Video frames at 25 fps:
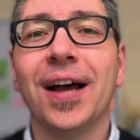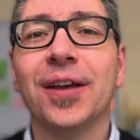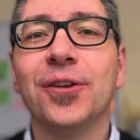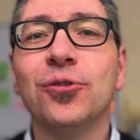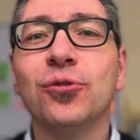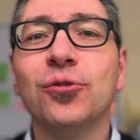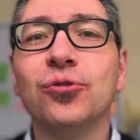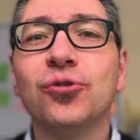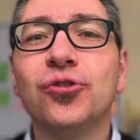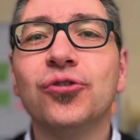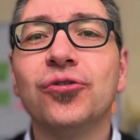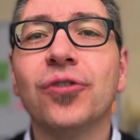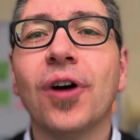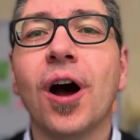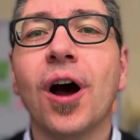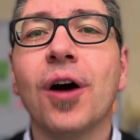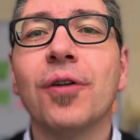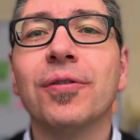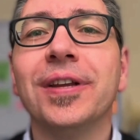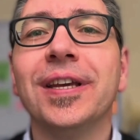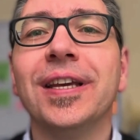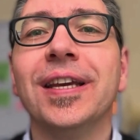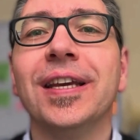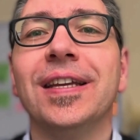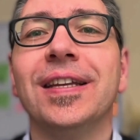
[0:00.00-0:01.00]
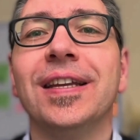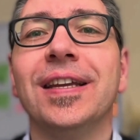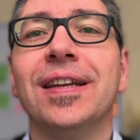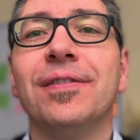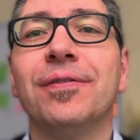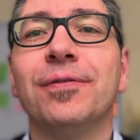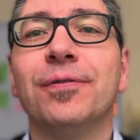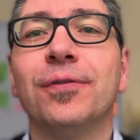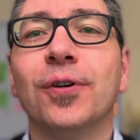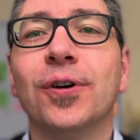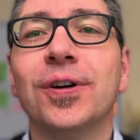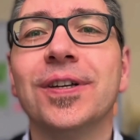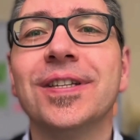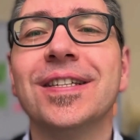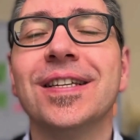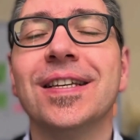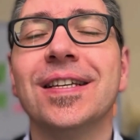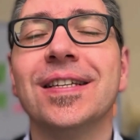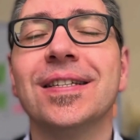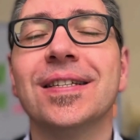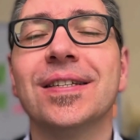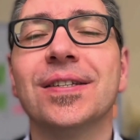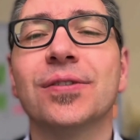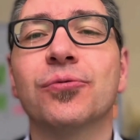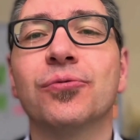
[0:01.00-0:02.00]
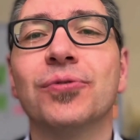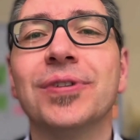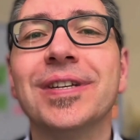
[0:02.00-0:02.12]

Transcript: you drowning in invoices,